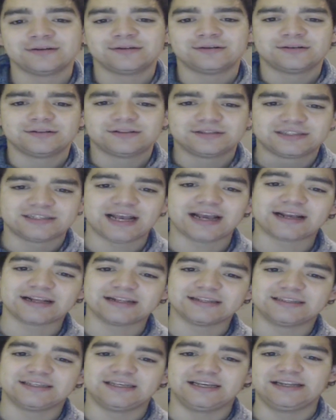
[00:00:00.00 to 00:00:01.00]

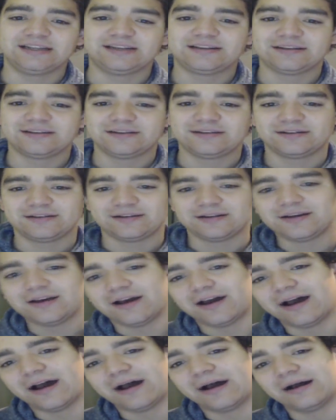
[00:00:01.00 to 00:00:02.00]
2nd seed
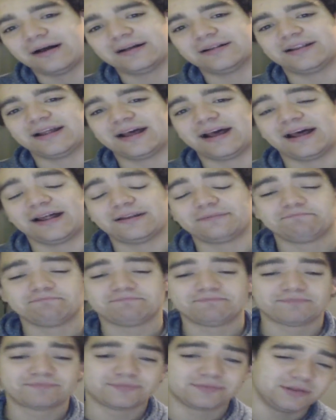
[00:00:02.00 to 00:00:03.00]
that
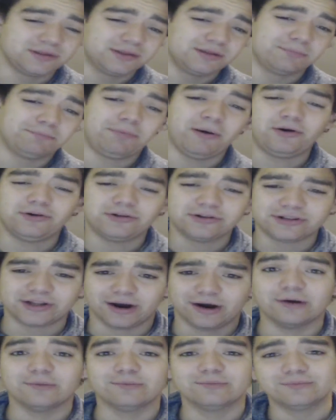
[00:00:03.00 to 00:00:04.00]
the Polar
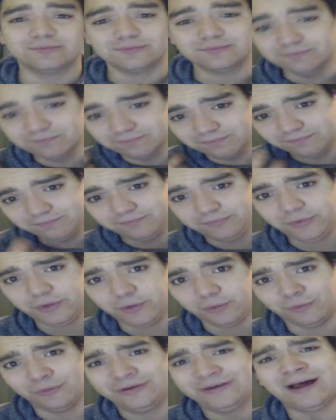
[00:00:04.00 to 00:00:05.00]
Dome
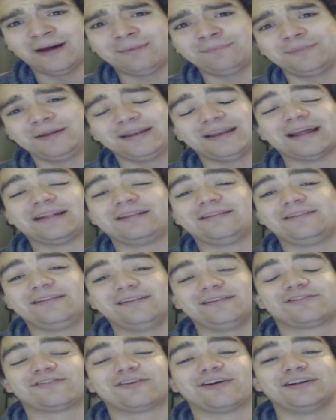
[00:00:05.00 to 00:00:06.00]
would not be that
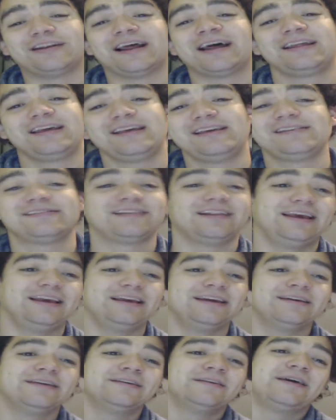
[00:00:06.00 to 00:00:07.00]
destroyed that
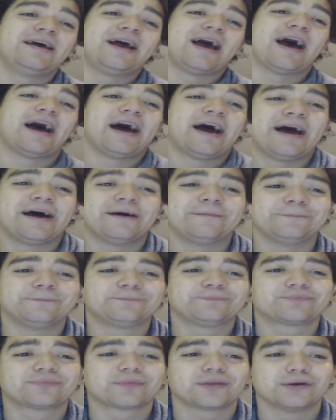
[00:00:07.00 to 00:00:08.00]
easily.
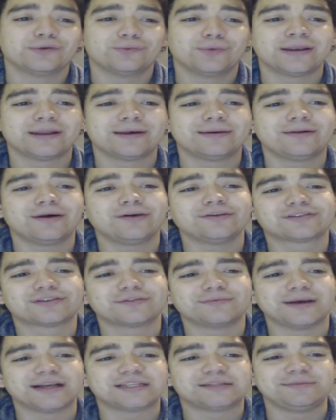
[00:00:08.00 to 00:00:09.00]
Well, that
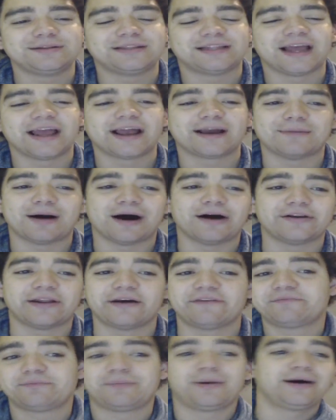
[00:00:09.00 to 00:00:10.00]
also makes me think about
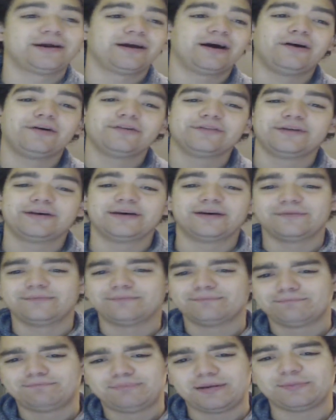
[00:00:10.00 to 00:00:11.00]
everybody, all the
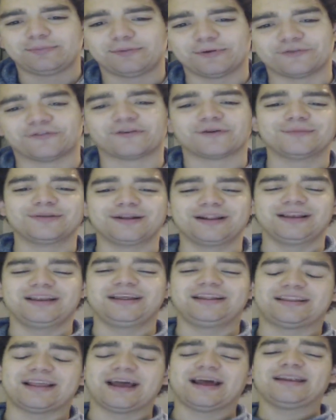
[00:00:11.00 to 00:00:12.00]
people from
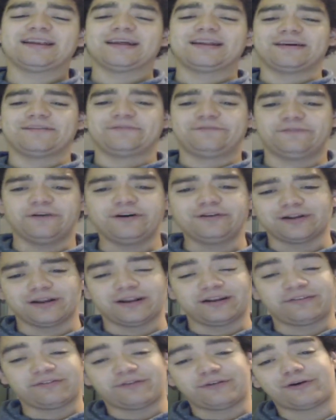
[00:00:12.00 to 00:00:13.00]
Elite 10 that have
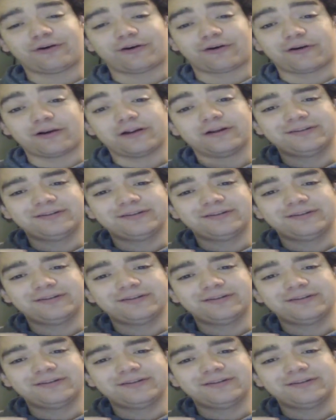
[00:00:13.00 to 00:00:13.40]
voted for,